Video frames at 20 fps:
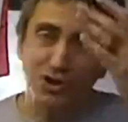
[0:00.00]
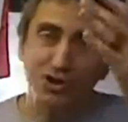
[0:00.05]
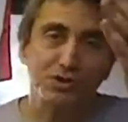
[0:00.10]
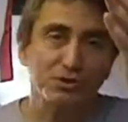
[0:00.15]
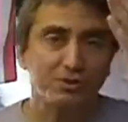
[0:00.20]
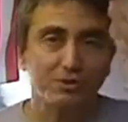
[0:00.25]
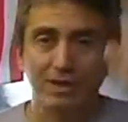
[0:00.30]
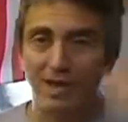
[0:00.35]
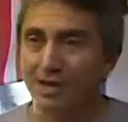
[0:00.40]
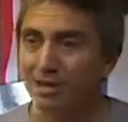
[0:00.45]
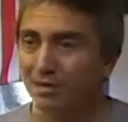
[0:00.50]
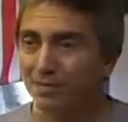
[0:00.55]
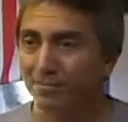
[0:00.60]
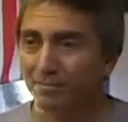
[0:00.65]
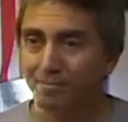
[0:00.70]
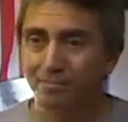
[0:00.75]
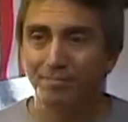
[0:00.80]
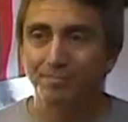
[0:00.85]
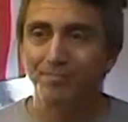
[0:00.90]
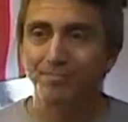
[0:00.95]
just and that,
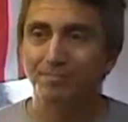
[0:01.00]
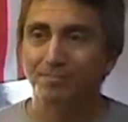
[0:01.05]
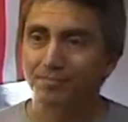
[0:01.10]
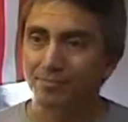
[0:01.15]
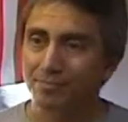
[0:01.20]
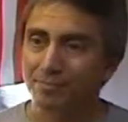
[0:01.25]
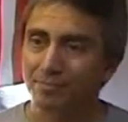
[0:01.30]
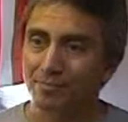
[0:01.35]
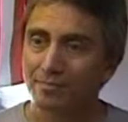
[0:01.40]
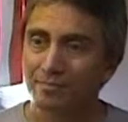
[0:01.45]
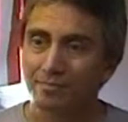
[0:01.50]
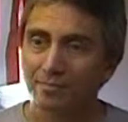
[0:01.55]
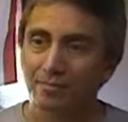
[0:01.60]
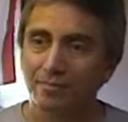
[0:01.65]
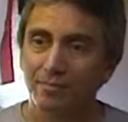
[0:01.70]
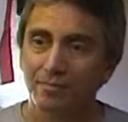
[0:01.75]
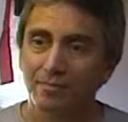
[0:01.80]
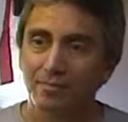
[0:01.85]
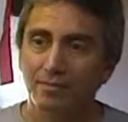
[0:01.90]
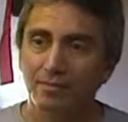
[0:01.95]
yet she was feeding
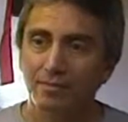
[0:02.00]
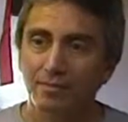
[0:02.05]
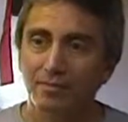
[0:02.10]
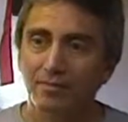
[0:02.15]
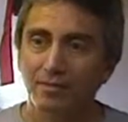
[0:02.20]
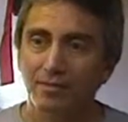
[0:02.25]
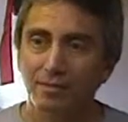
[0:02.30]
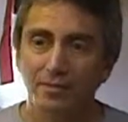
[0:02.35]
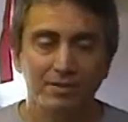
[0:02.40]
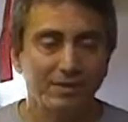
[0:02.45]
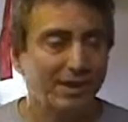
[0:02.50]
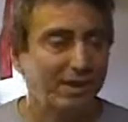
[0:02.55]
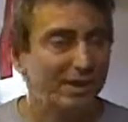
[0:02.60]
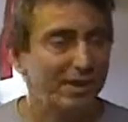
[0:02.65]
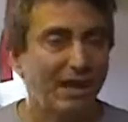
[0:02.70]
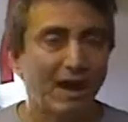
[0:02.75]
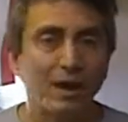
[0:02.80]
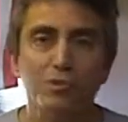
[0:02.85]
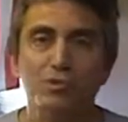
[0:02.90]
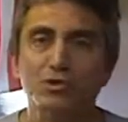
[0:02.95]
cats outside.
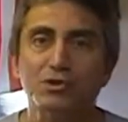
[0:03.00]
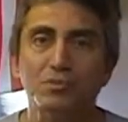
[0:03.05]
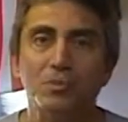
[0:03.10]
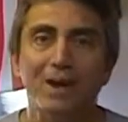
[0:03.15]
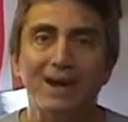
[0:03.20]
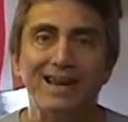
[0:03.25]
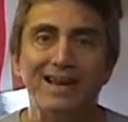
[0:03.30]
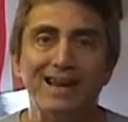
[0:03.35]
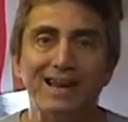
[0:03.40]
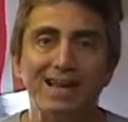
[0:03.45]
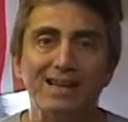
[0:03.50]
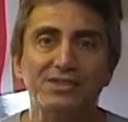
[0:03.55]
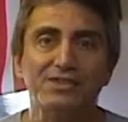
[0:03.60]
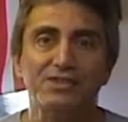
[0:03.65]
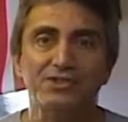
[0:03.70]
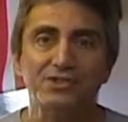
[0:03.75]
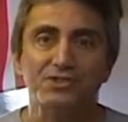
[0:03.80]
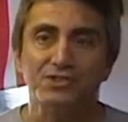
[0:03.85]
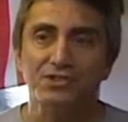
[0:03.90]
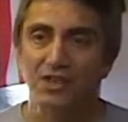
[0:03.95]
That, that was my
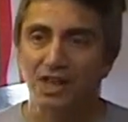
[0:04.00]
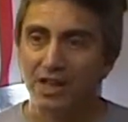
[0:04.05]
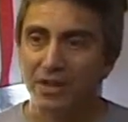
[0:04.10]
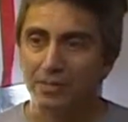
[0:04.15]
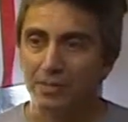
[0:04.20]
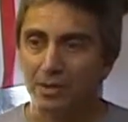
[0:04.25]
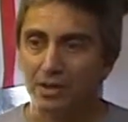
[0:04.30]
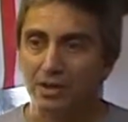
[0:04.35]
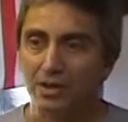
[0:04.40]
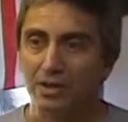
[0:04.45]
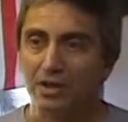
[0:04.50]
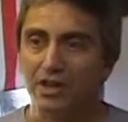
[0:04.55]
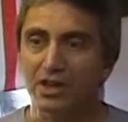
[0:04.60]
next statement.